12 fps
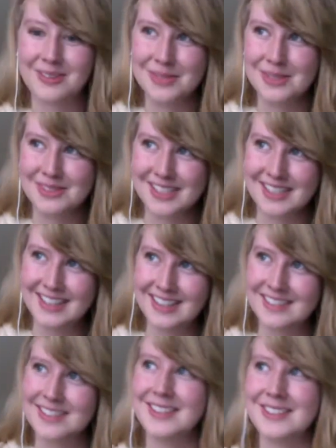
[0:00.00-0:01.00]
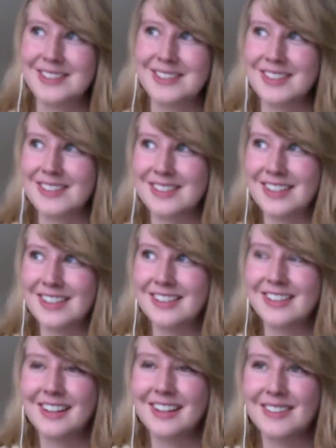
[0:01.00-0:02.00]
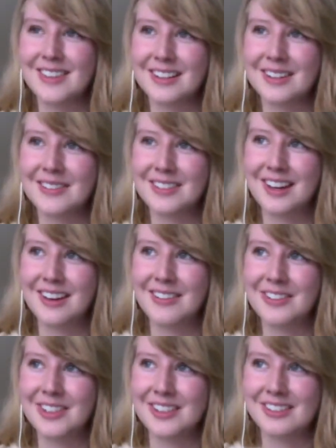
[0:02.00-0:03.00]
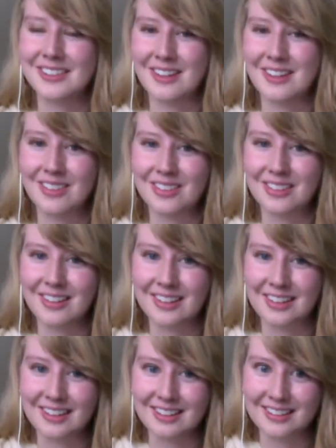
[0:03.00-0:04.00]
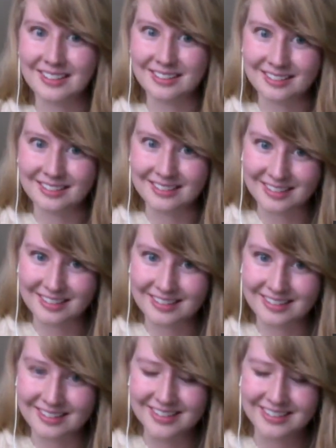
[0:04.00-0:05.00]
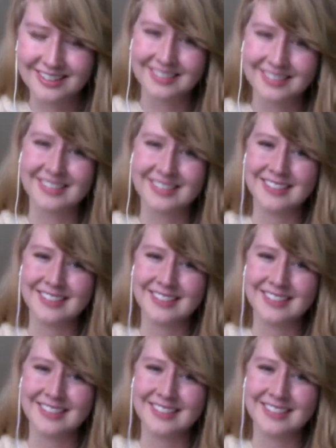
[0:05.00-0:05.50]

used to eating at 6 or 6:30, it's like, I'm not going to be out of here till 7:30. Oh, no.